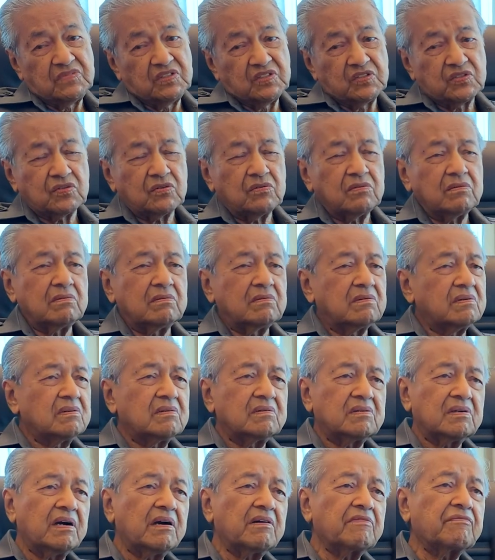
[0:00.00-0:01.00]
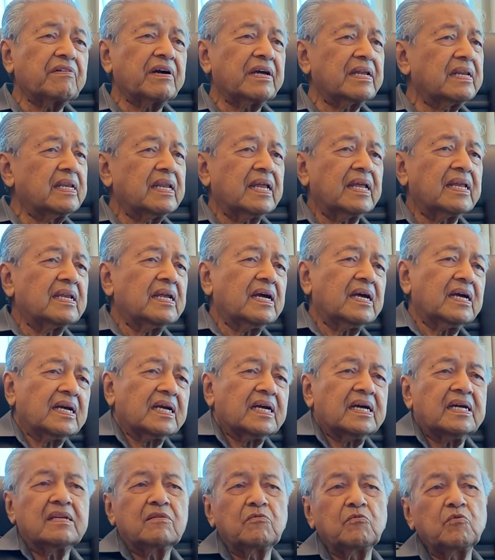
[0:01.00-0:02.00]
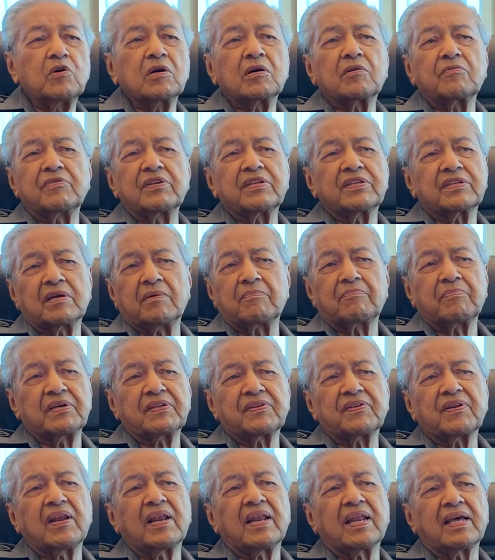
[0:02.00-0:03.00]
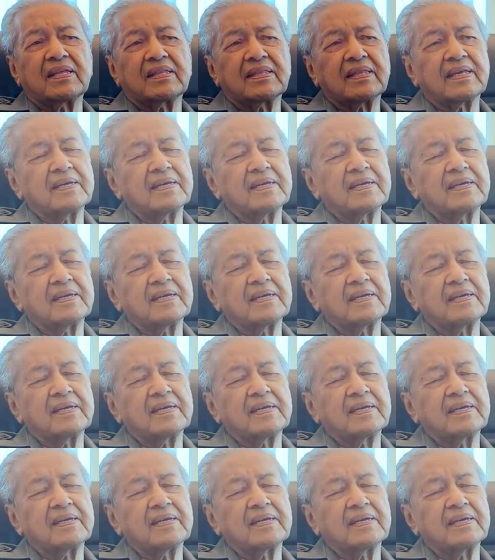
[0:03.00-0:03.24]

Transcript: So I find that I kind of work with a person like